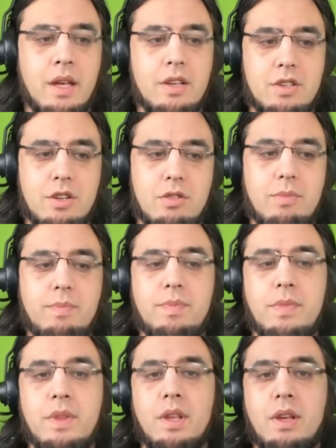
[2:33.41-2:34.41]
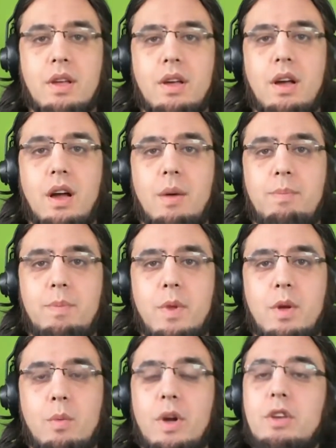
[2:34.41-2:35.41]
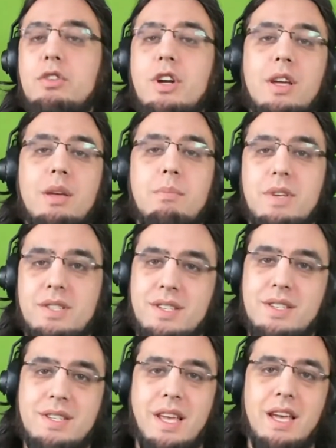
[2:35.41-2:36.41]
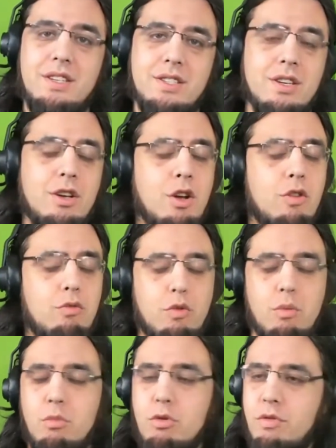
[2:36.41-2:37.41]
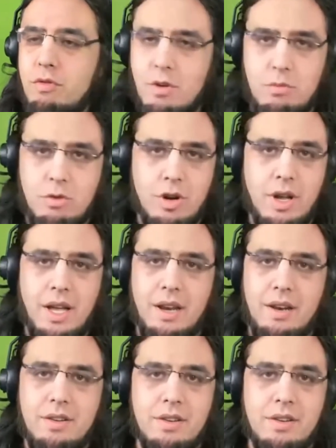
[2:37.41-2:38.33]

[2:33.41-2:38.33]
So when you're talking business case, remove from your head